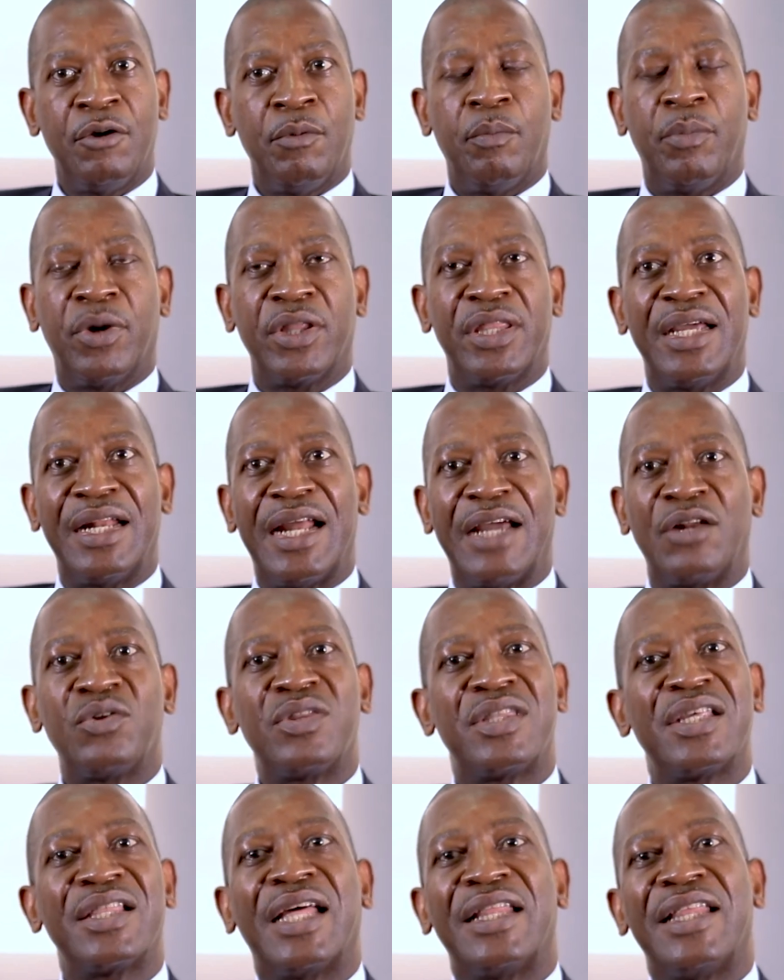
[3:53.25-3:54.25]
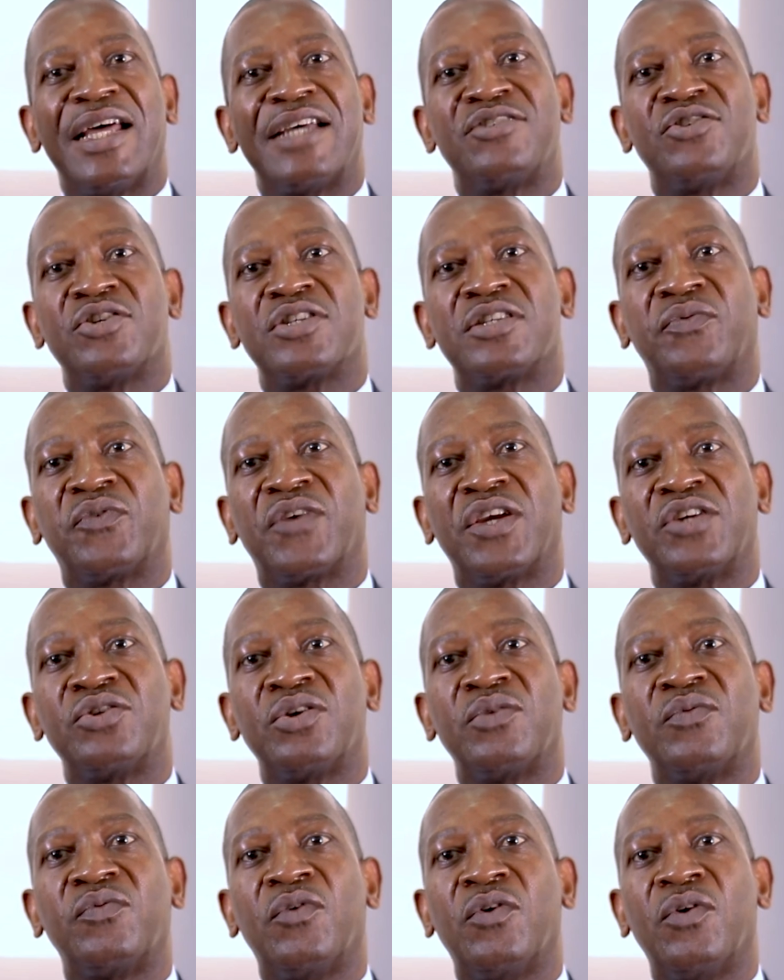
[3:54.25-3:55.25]
But then I don't think that that's
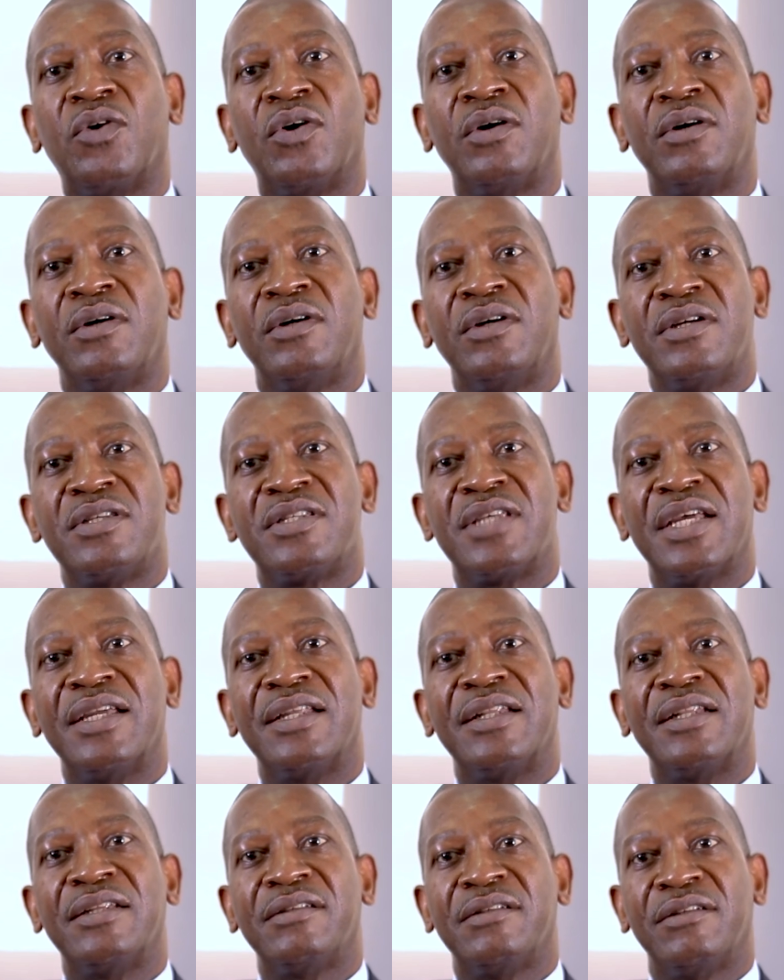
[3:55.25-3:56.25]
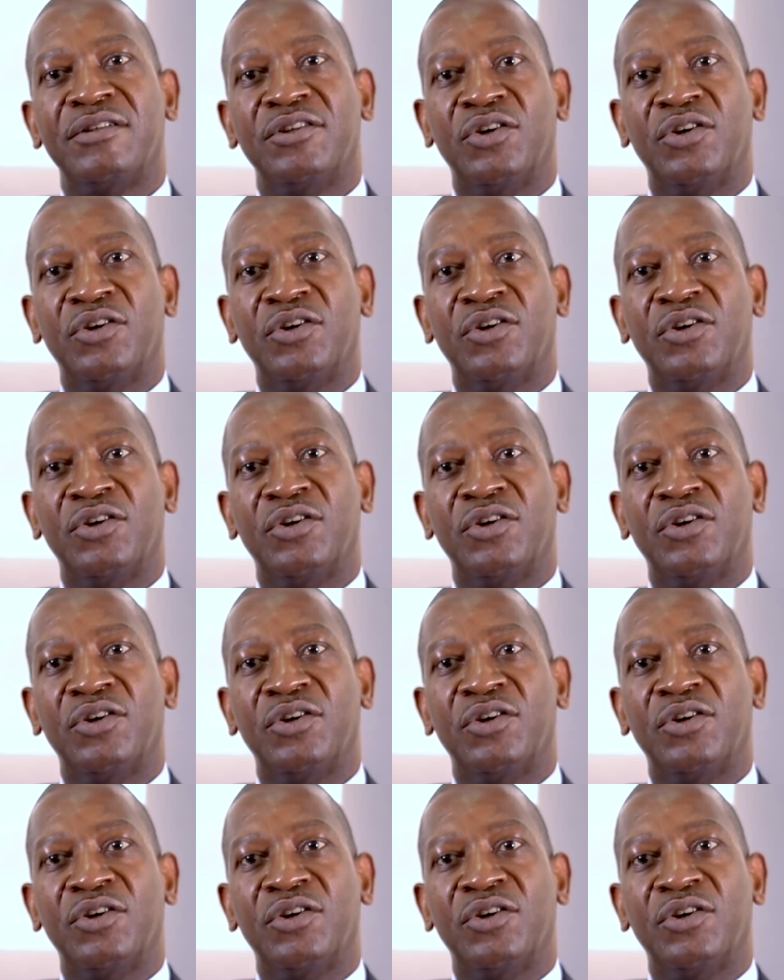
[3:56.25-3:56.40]
justification for saying,